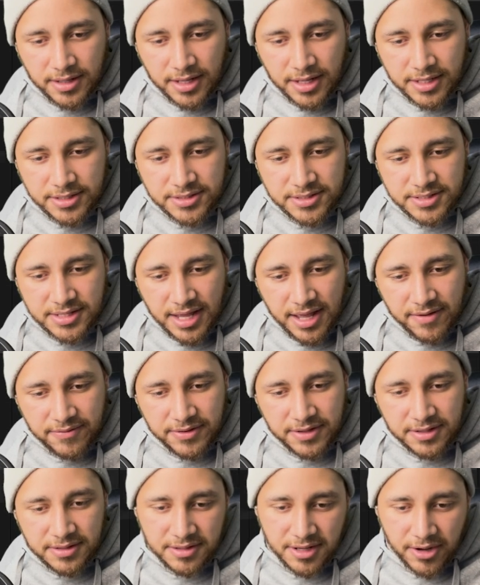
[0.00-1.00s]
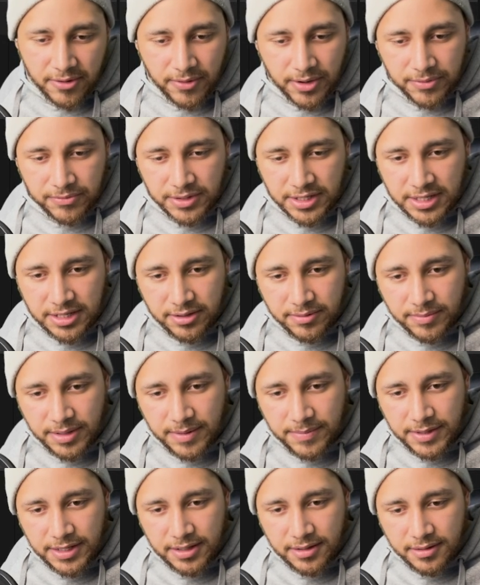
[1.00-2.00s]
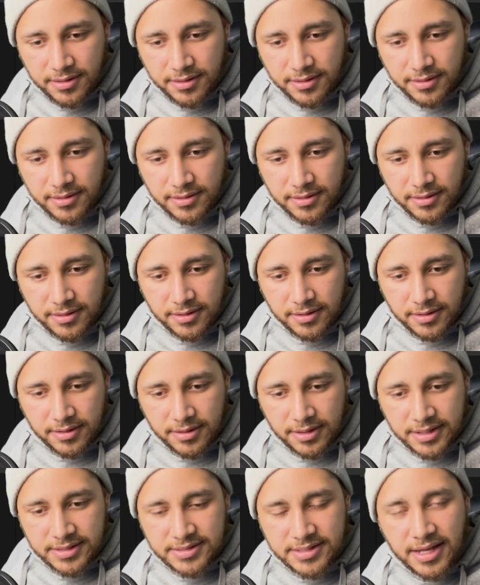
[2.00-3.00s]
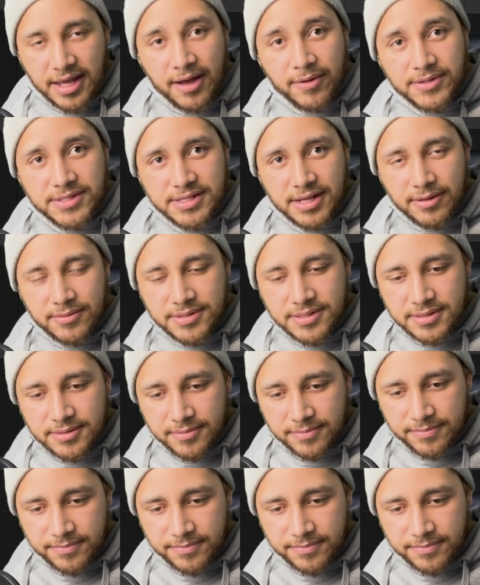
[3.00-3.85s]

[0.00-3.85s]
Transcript: I just have it around here maybe. Let's see how it sounds.